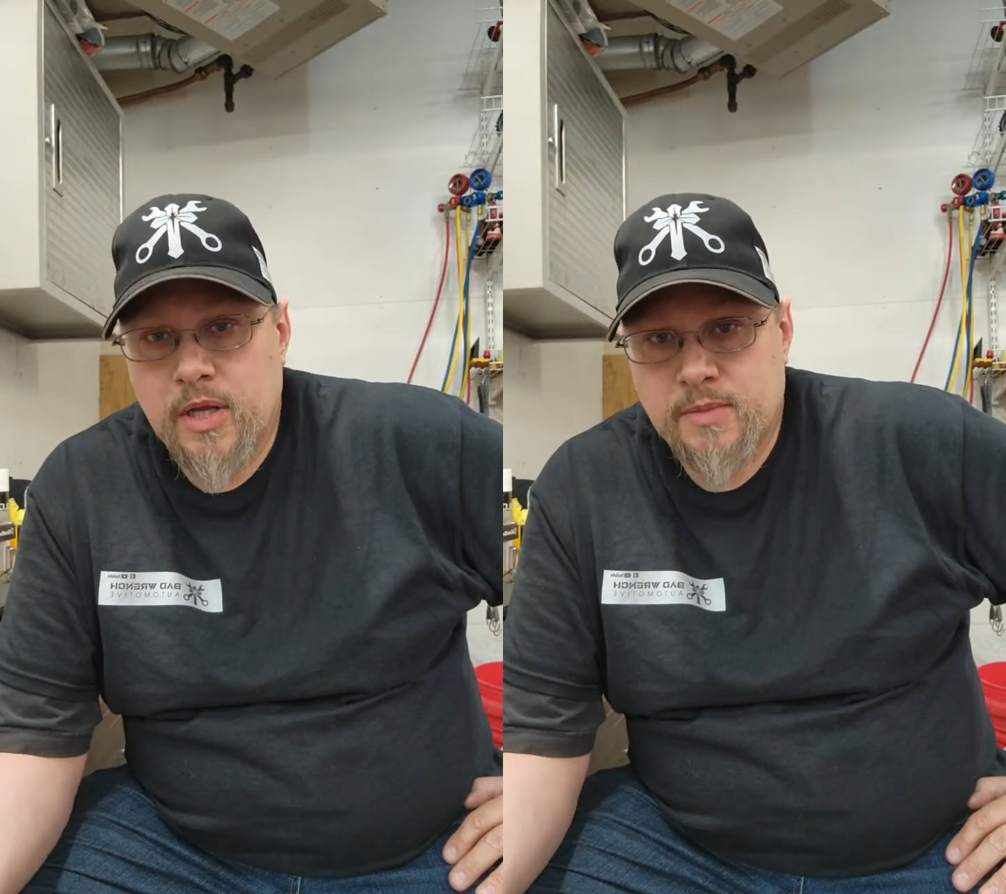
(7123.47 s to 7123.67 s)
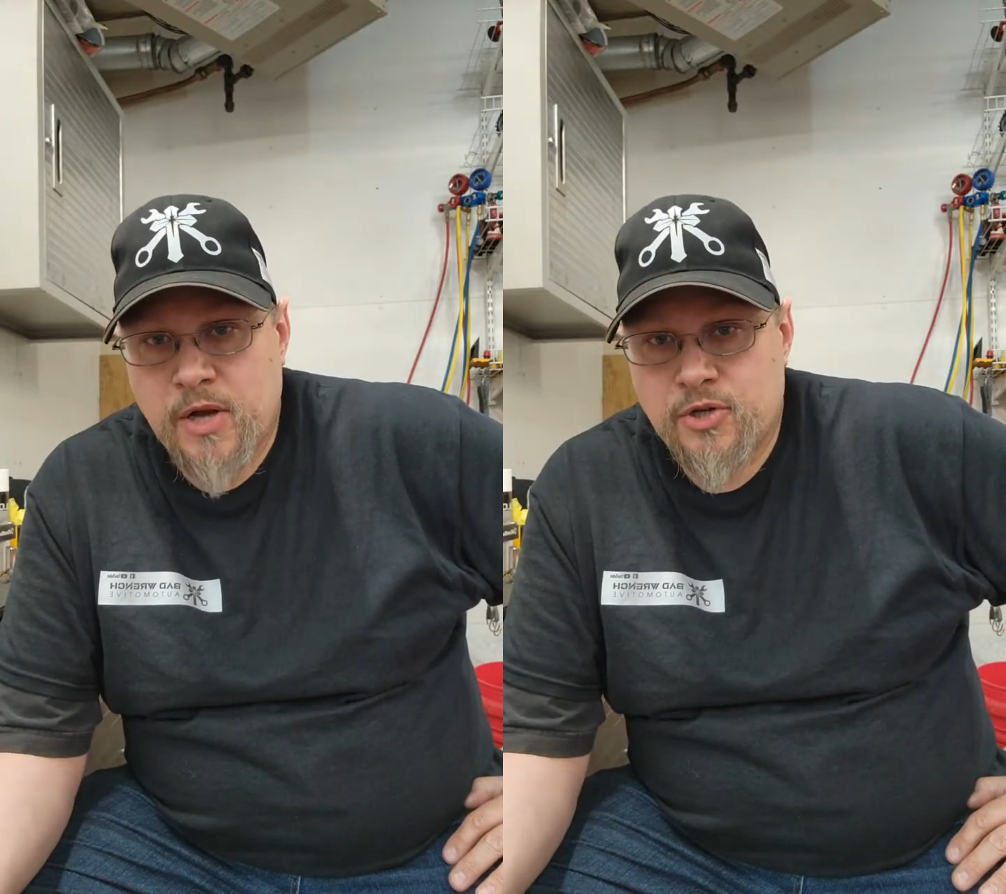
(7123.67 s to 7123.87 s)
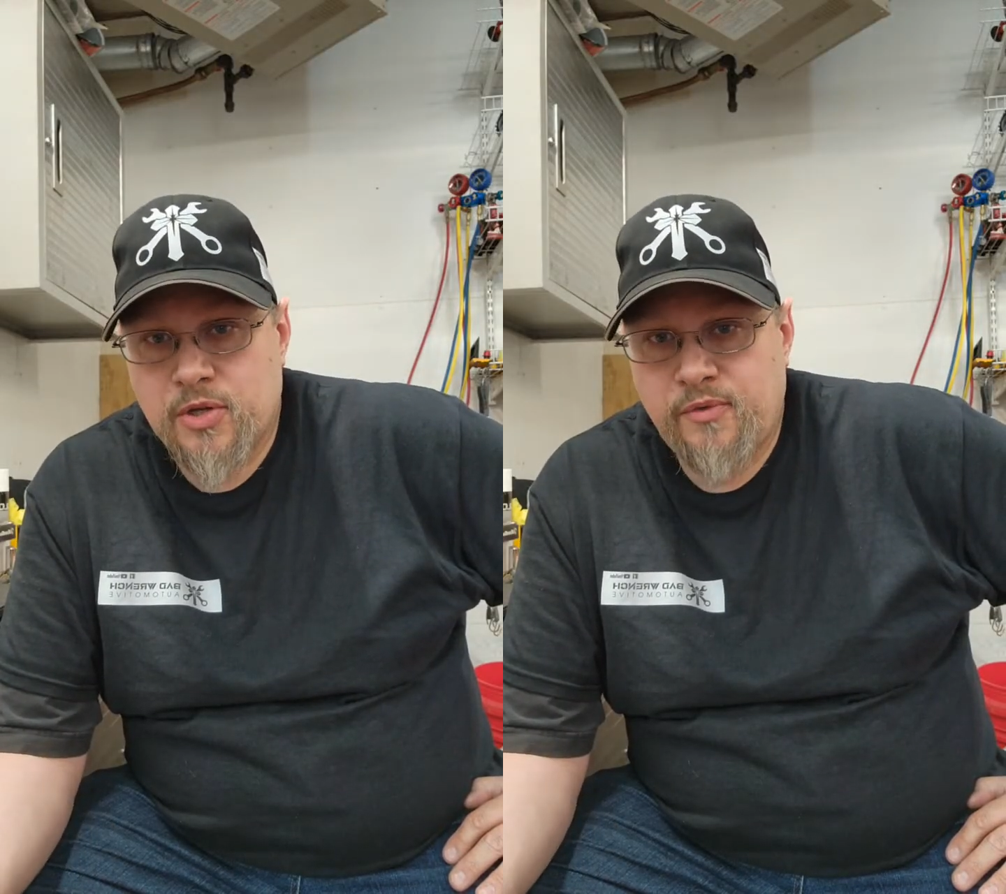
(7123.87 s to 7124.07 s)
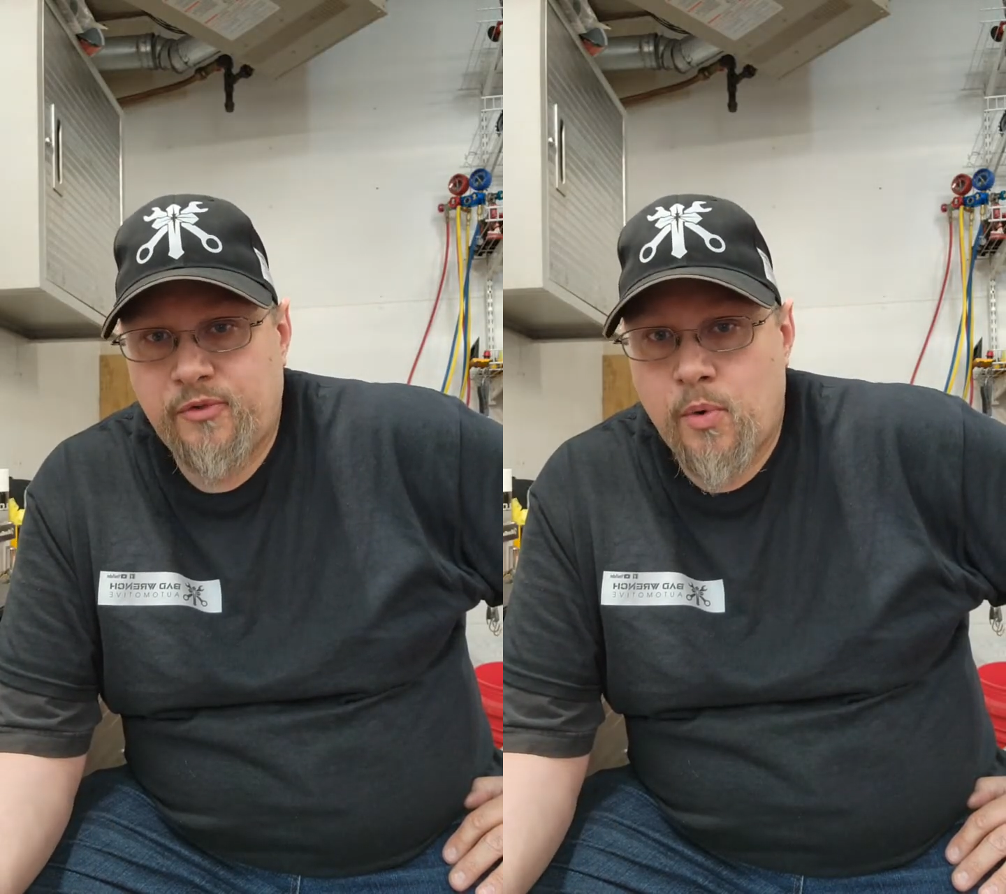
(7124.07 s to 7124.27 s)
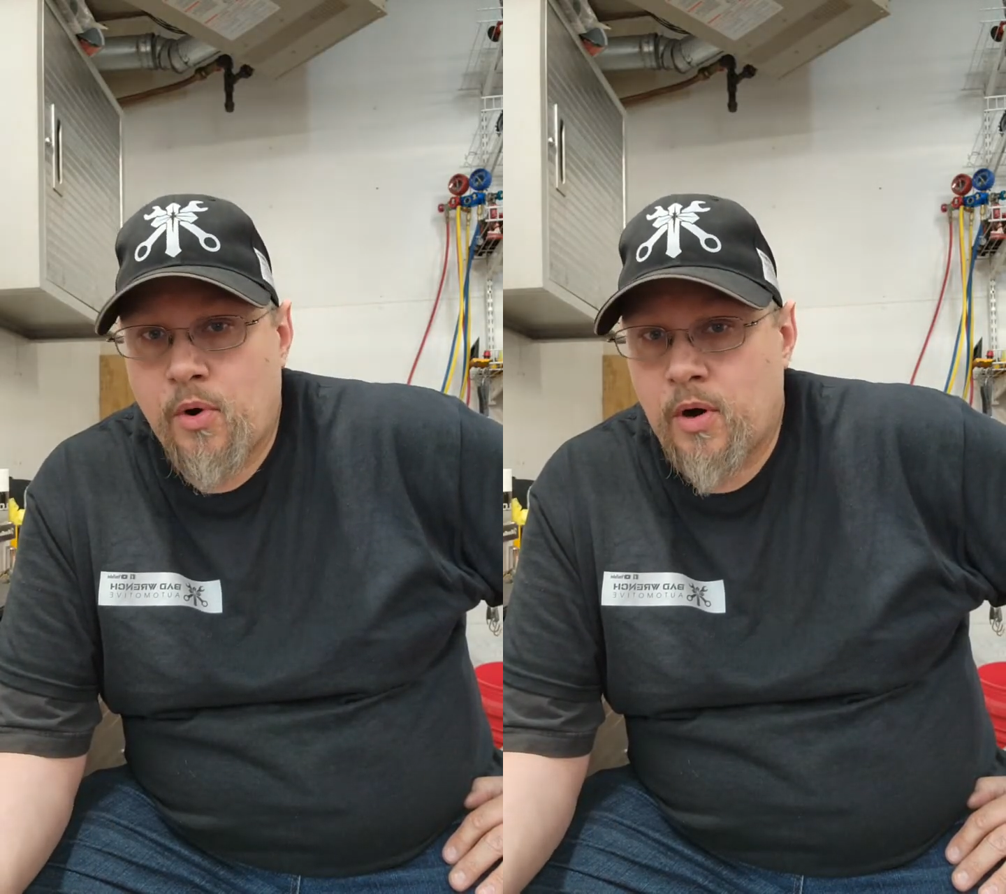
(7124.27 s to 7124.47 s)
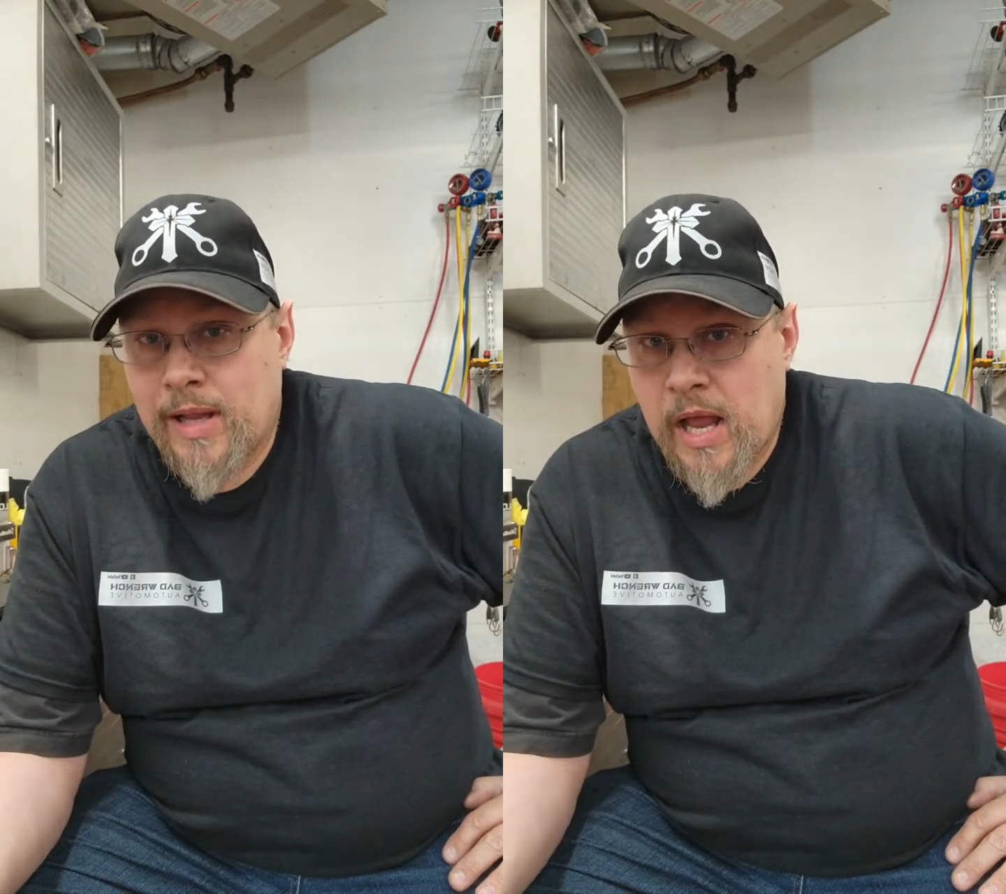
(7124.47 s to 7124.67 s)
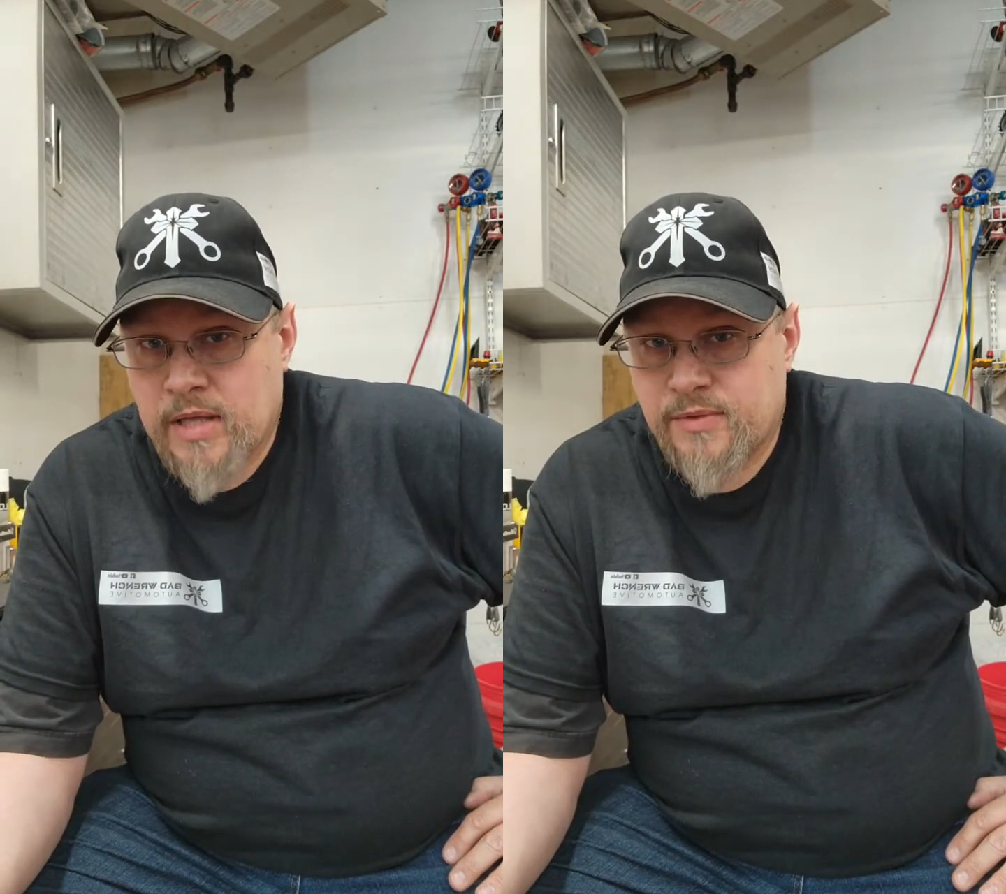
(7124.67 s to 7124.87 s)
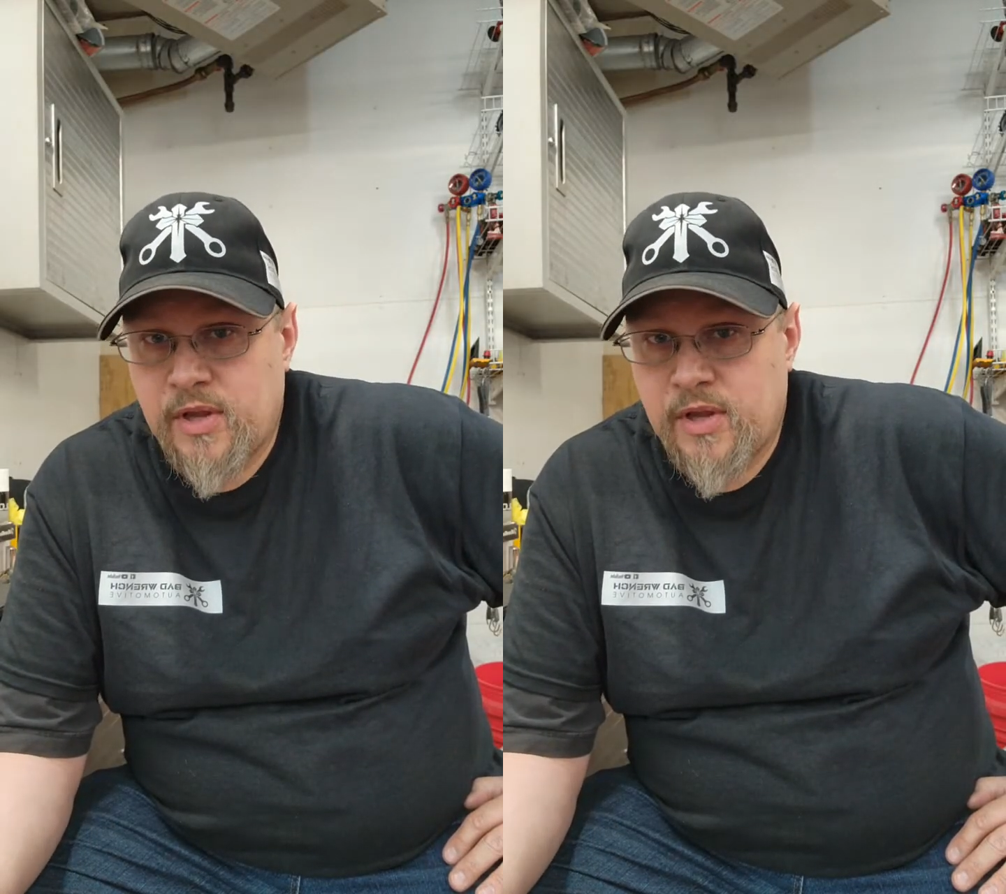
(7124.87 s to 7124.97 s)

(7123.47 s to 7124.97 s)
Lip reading: especially for gas